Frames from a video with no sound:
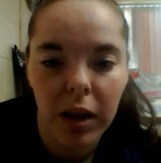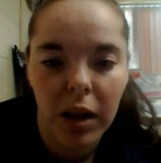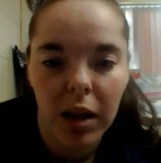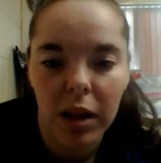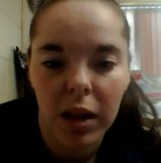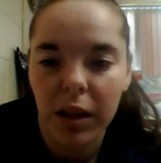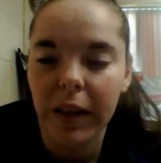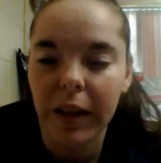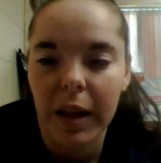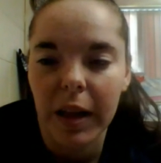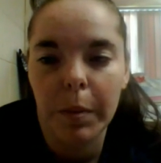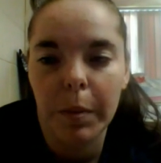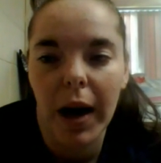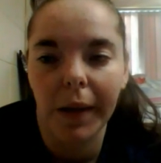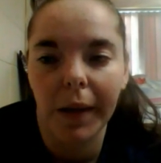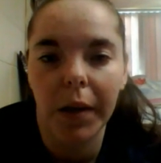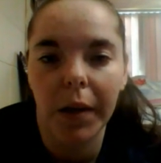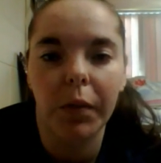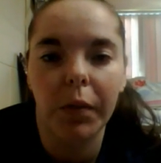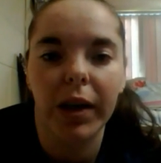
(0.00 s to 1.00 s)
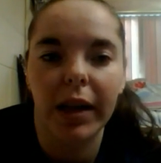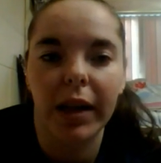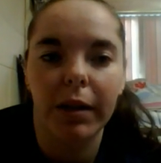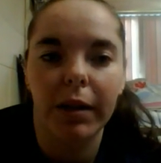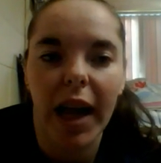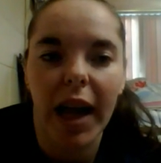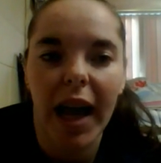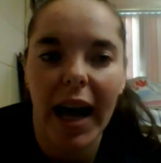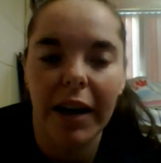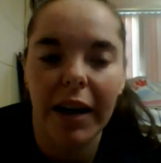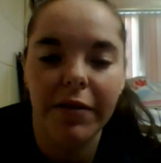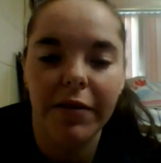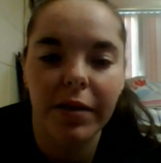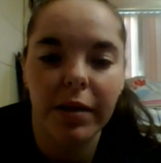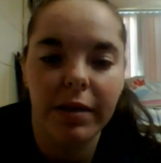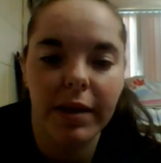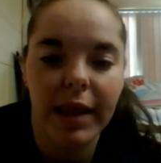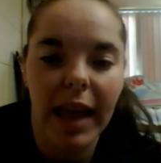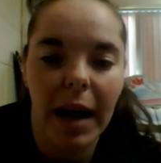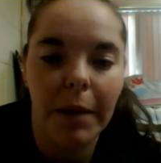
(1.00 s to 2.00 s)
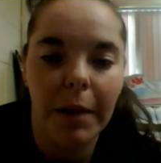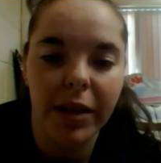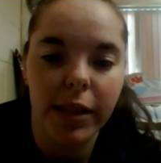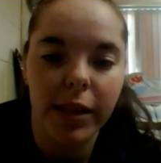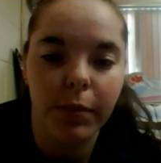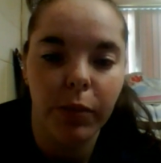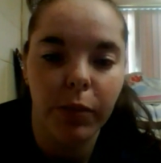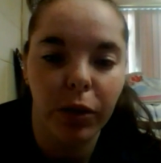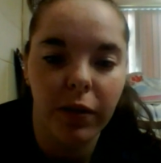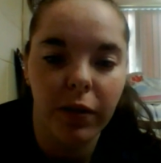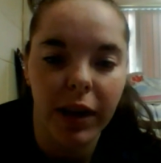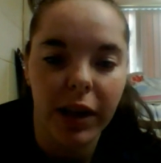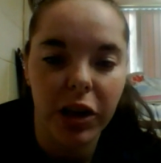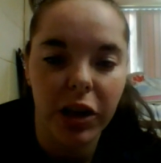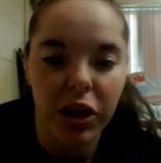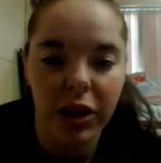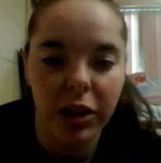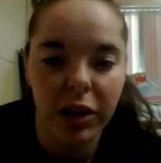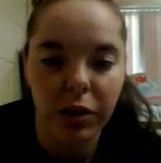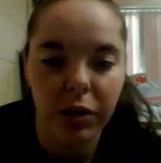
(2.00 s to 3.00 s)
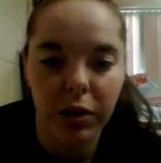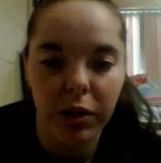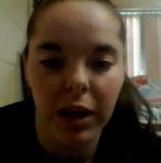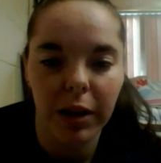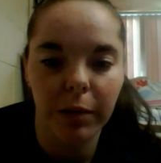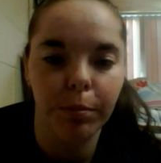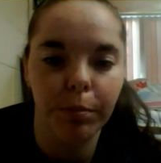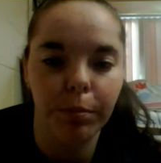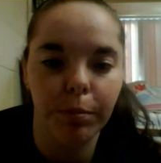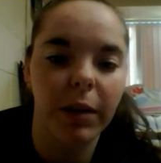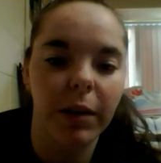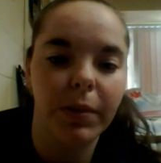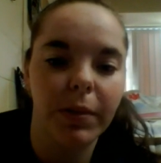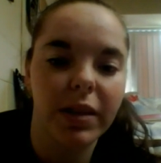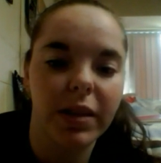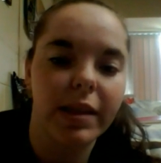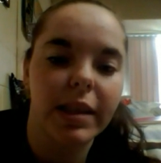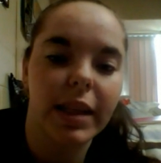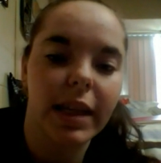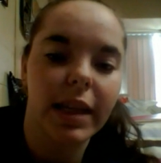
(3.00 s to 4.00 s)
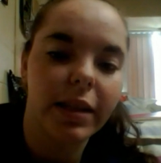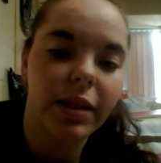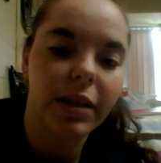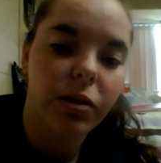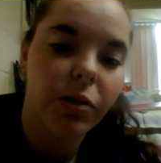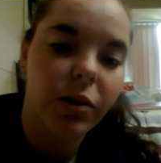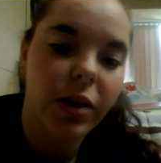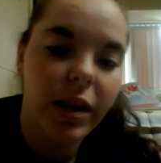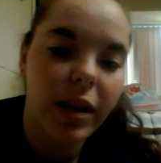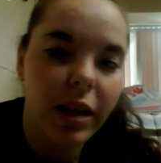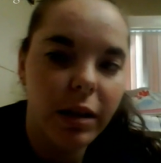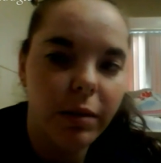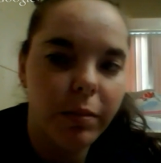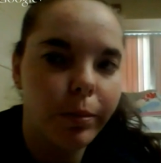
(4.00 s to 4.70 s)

then they probably wouldn't have that much motivation and purpose into it,